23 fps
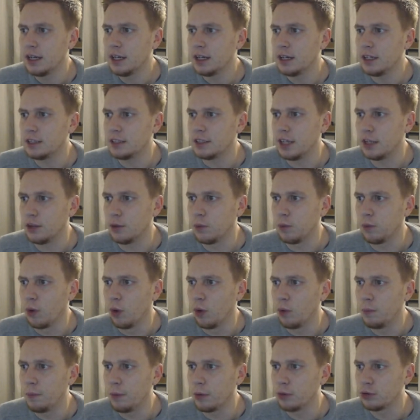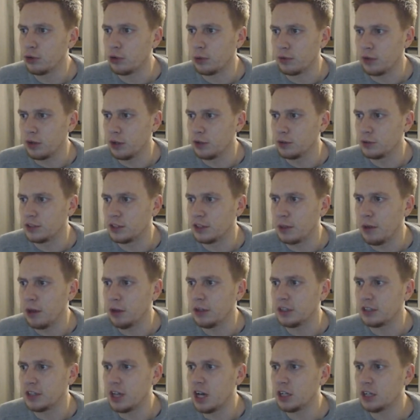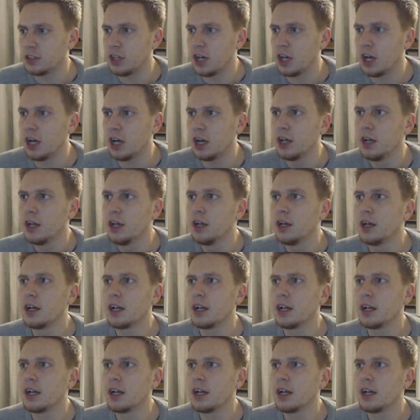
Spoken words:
And he's hit the wall. Ball drops loose. Simone Zaza